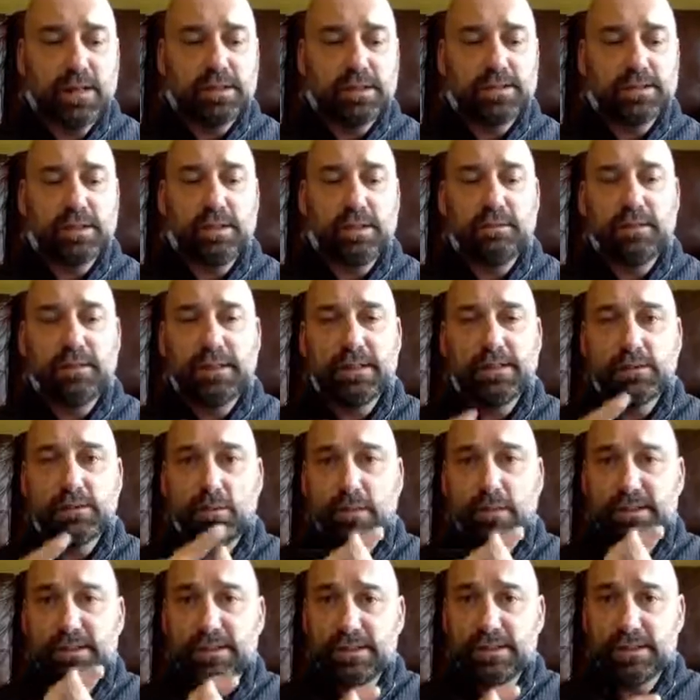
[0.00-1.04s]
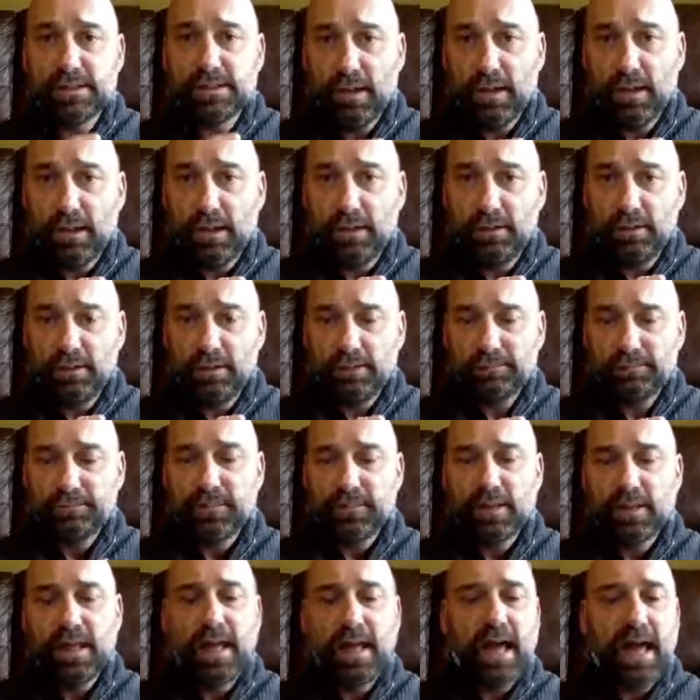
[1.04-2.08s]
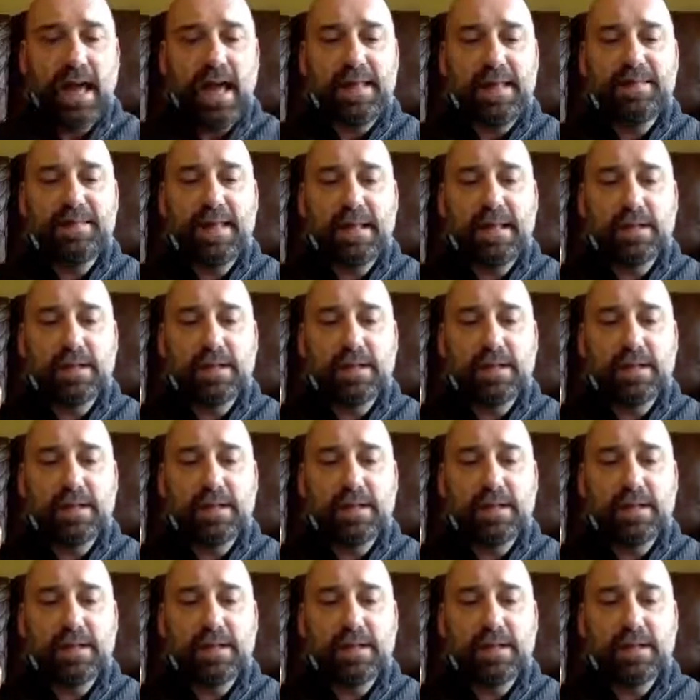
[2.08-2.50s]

So there's always a demand, and